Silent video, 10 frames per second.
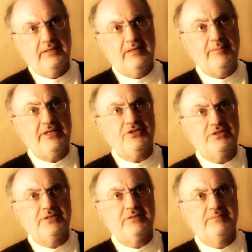
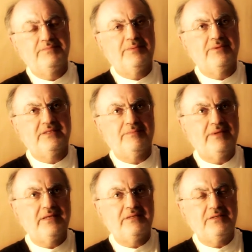diminishes. People's
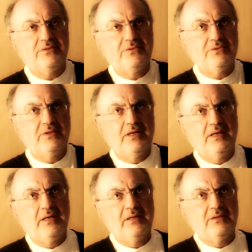ability to
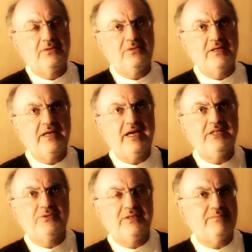
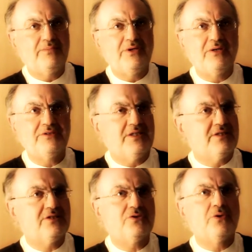engage with it beyond
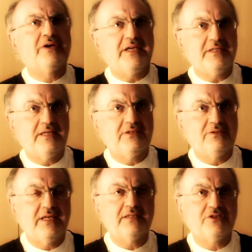just stories that you
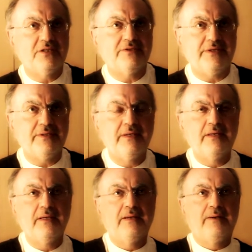tell children
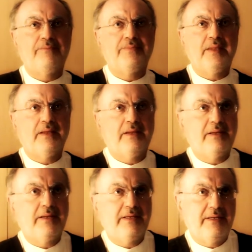
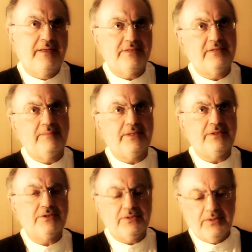is
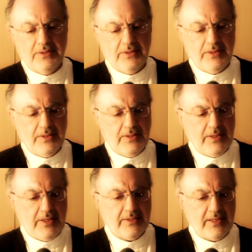diminished.
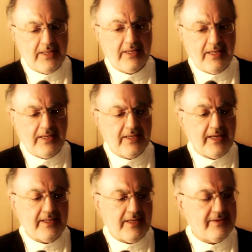And
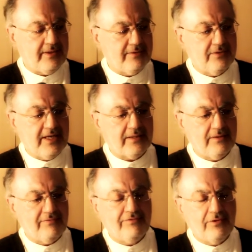again, I think to get
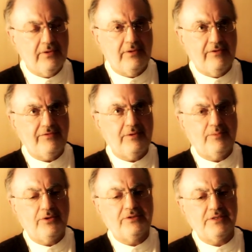the full
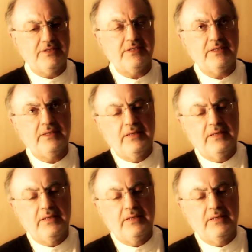potency